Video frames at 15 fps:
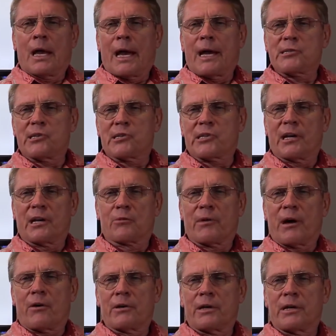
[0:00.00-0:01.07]
As he sailed
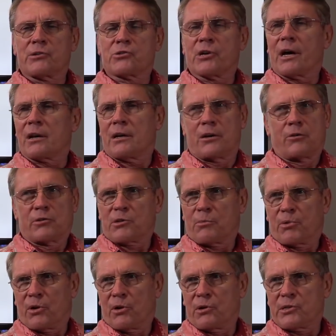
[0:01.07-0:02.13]
around, he shot hundreds
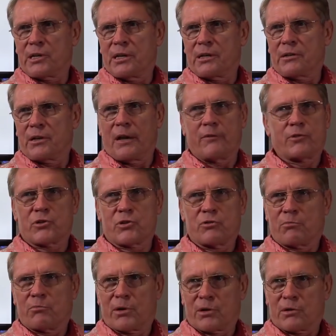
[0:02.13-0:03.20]
of birds. He loved to
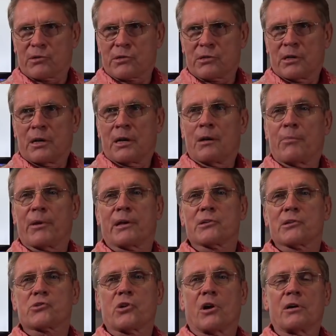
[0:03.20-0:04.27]
shoot birds
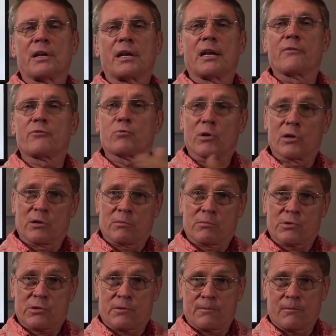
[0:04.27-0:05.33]
because Charlie loved
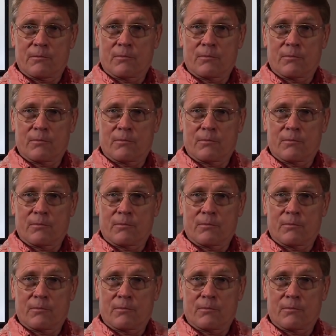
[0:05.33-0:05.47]
worms.